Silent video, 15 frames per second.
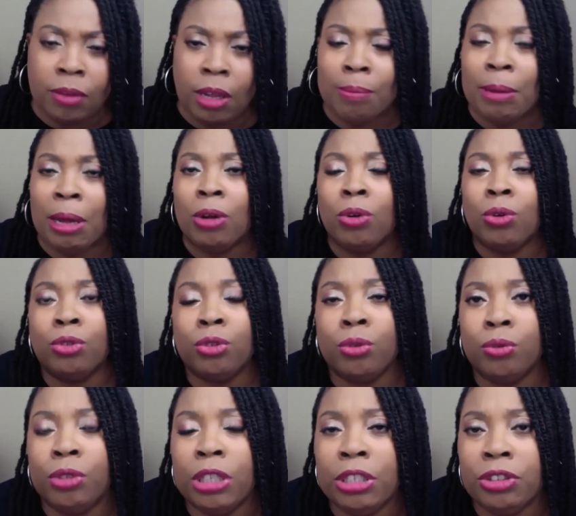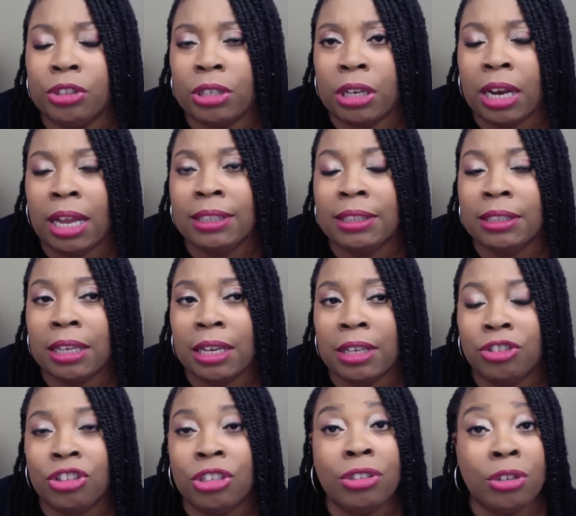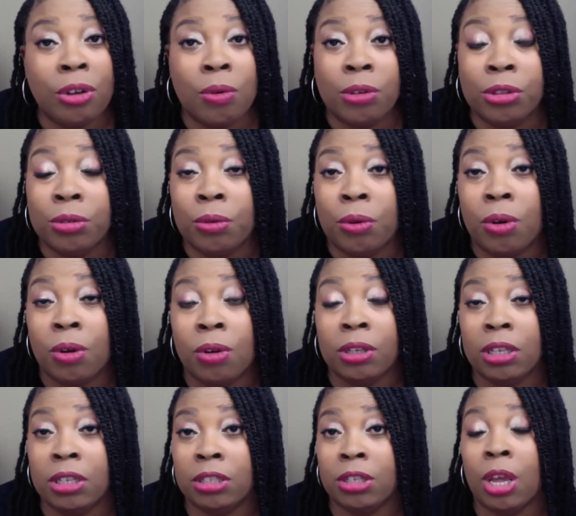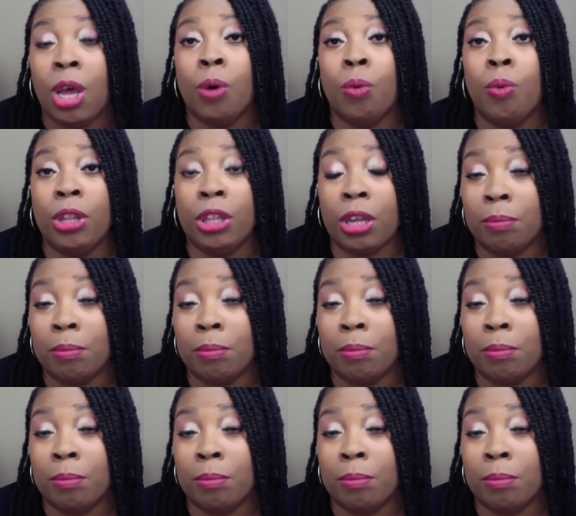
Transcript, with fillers: my old school teacher. And I said, she's going through all this with a